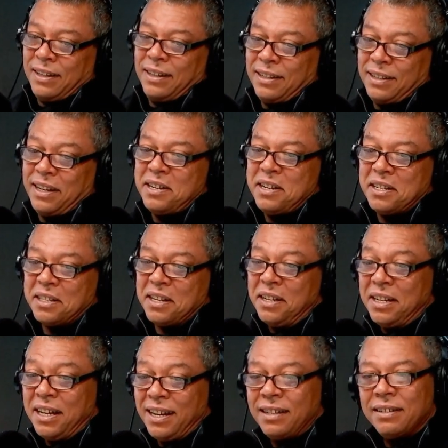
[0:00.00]
10 years
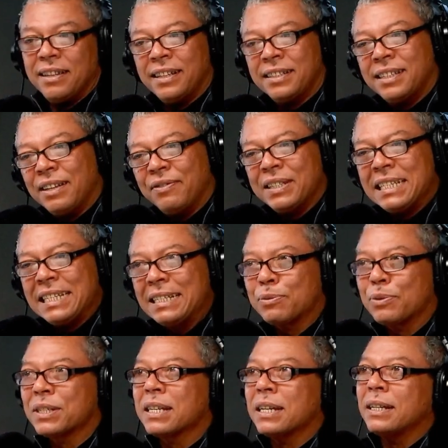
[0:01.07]
earlier. That 70s
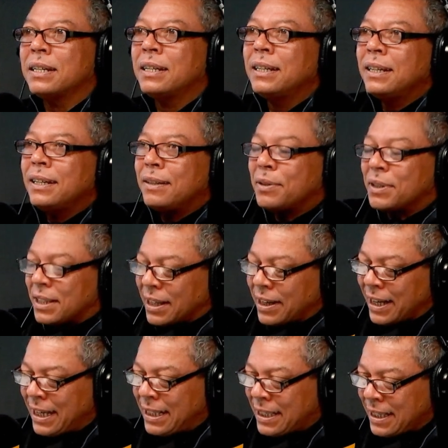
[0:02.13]
was a
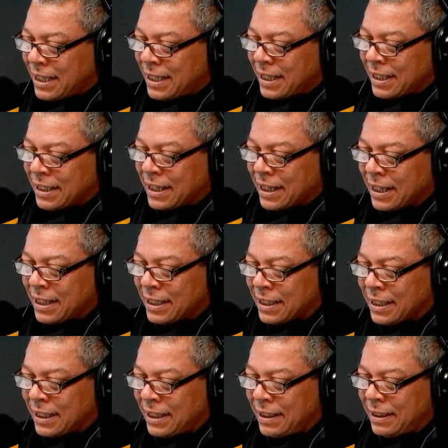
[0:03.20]

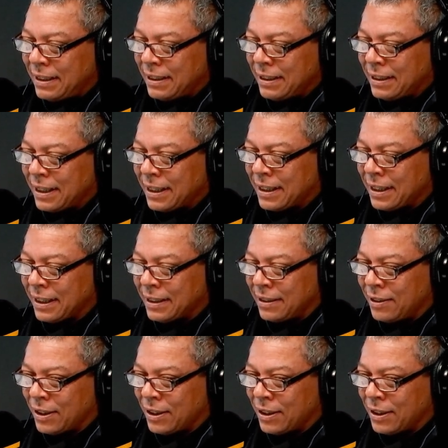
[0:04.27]
crazy decade.